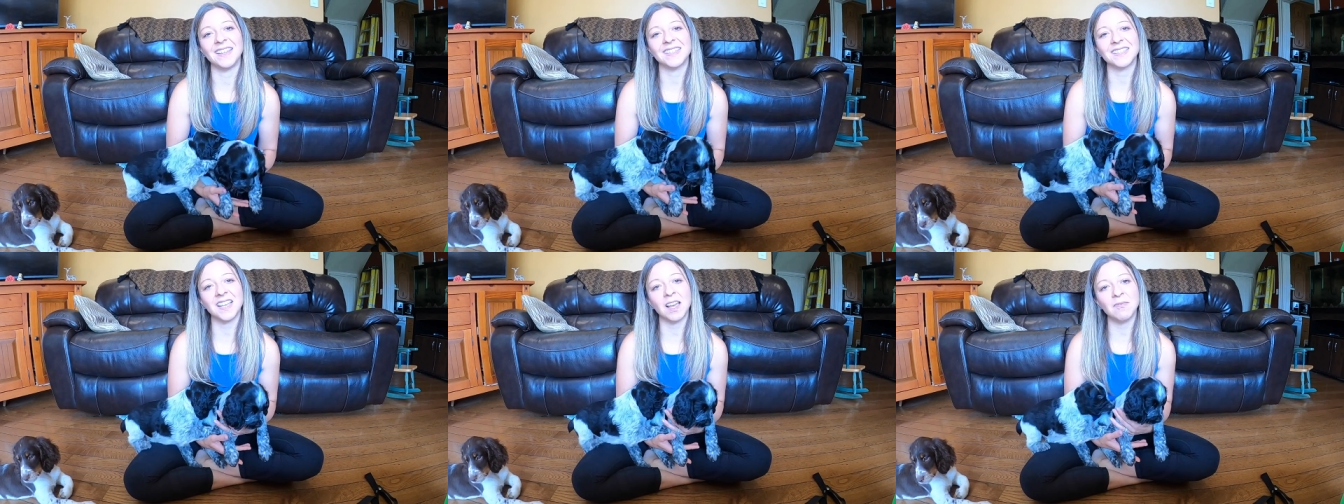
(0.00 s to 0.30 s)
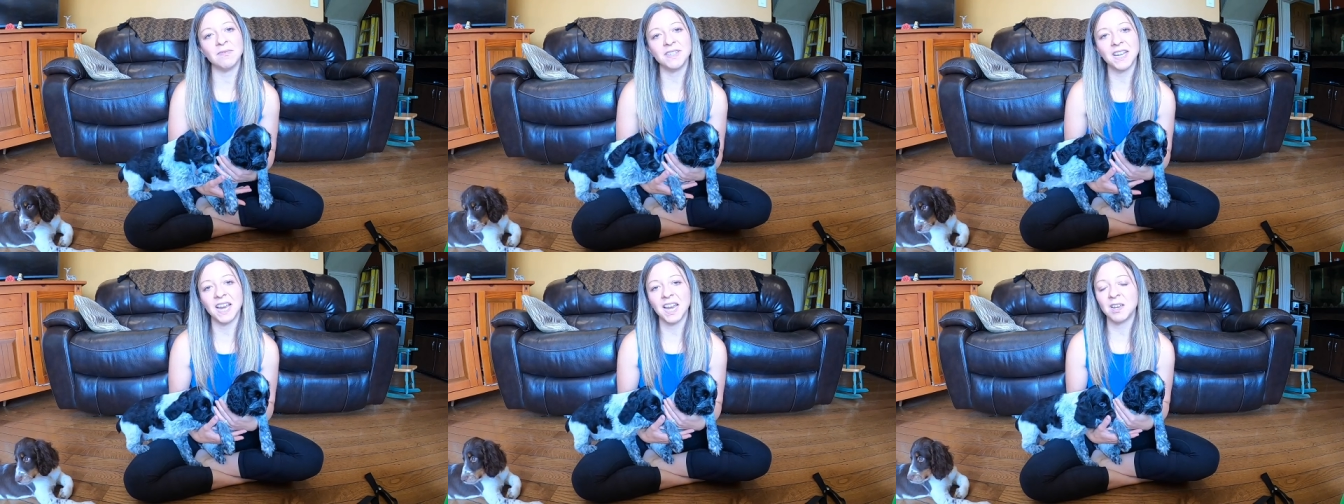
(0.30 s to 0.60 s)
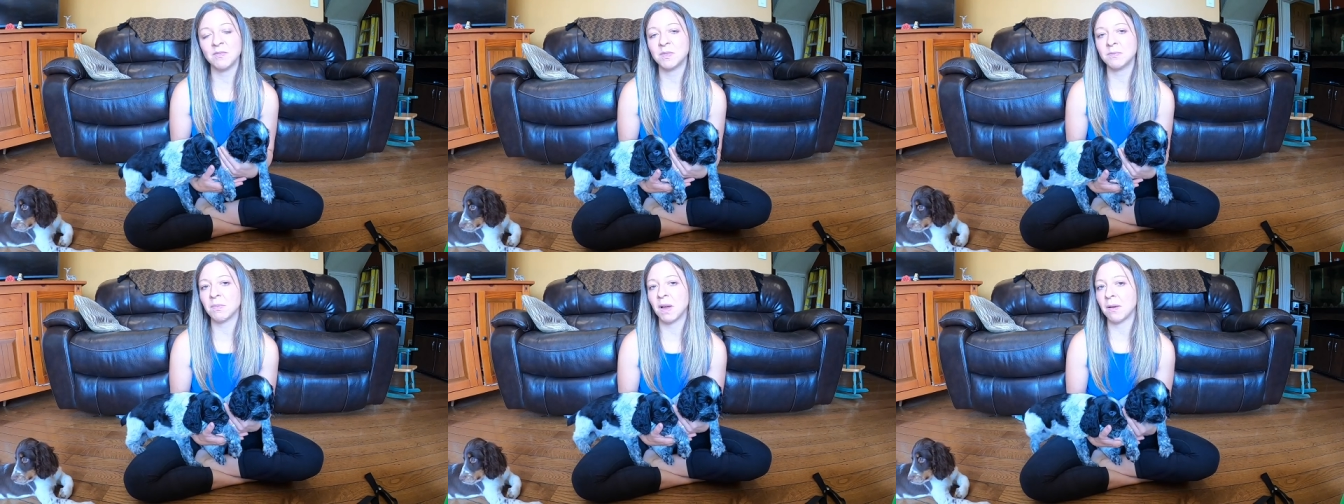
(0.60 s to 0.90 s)

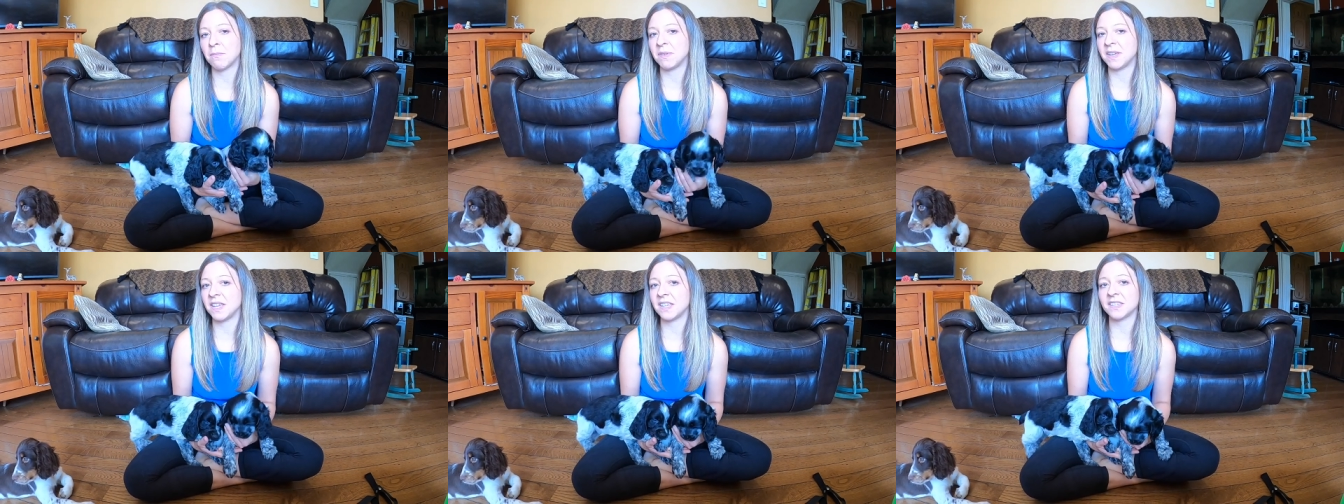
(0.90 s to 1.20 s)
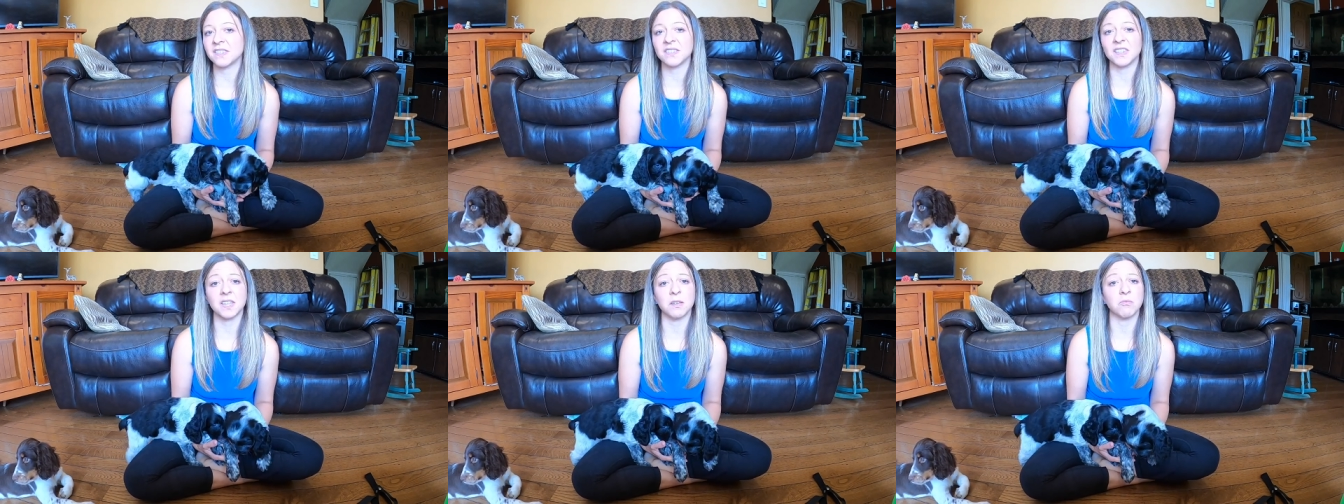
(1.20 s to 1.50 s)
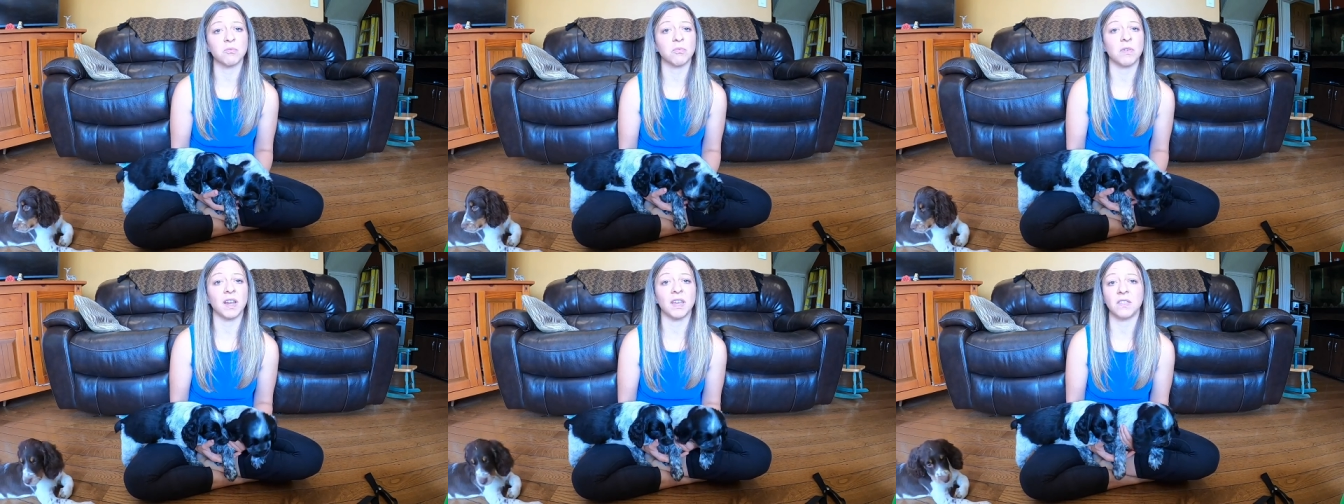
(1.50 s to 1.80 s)
Sometimes puppies sleep
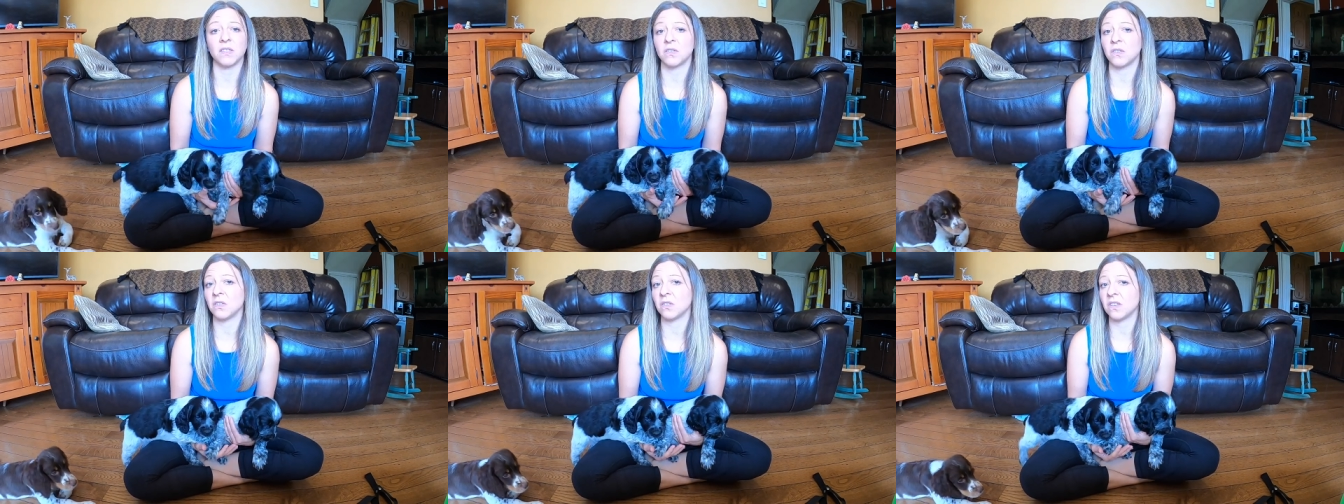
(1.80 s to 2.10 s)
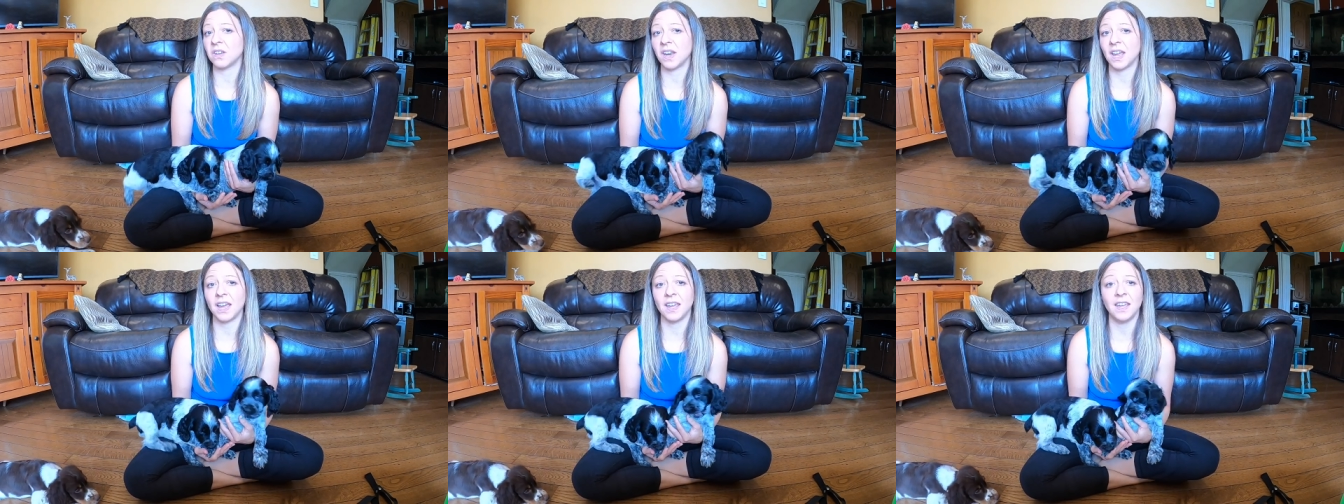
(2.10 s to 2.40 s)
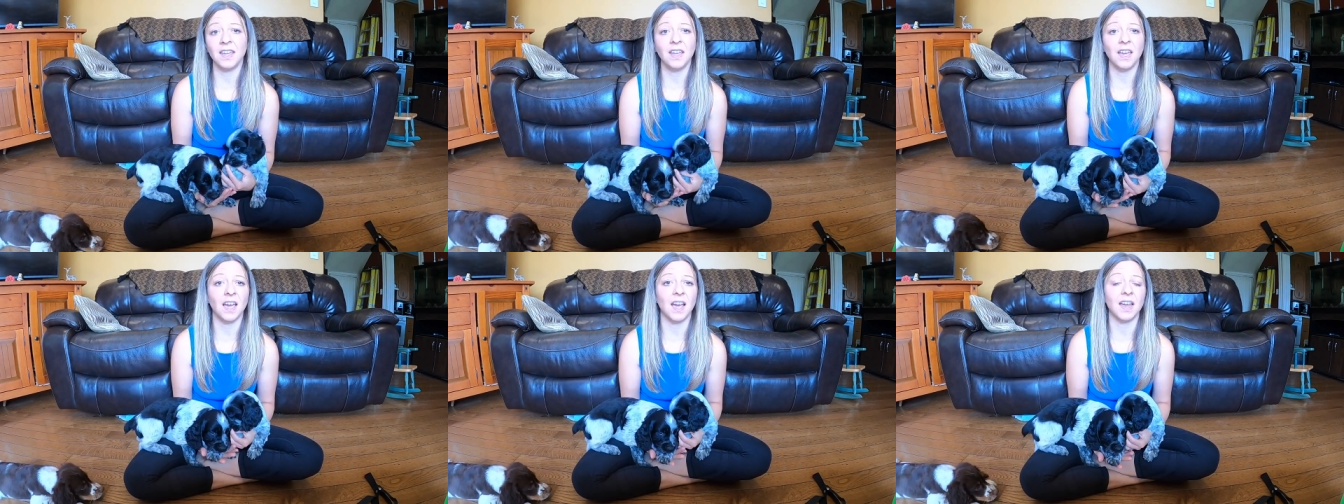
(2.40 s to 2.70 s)
right through the night.